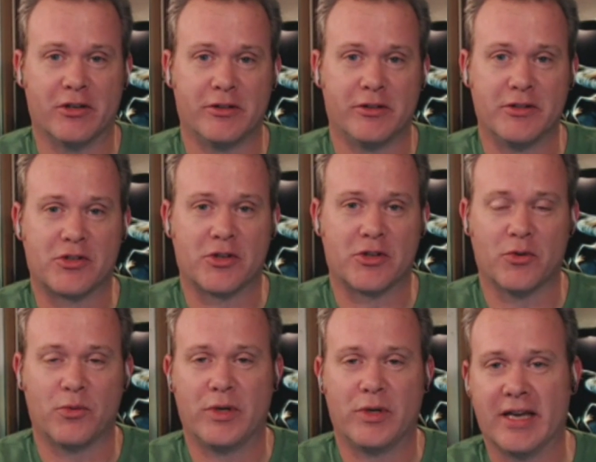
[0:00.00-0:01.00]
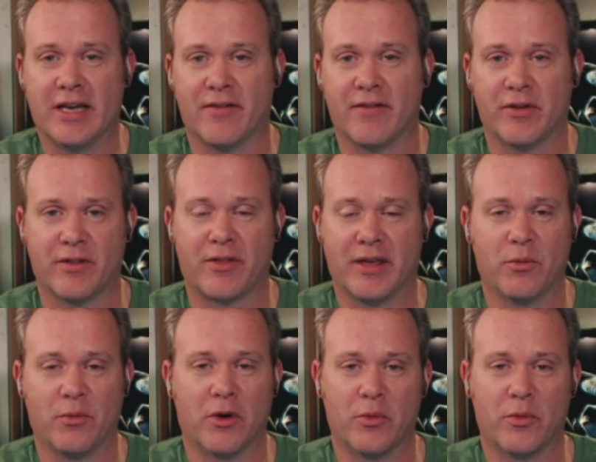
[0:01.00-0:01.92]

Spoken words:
and so we have a thing where we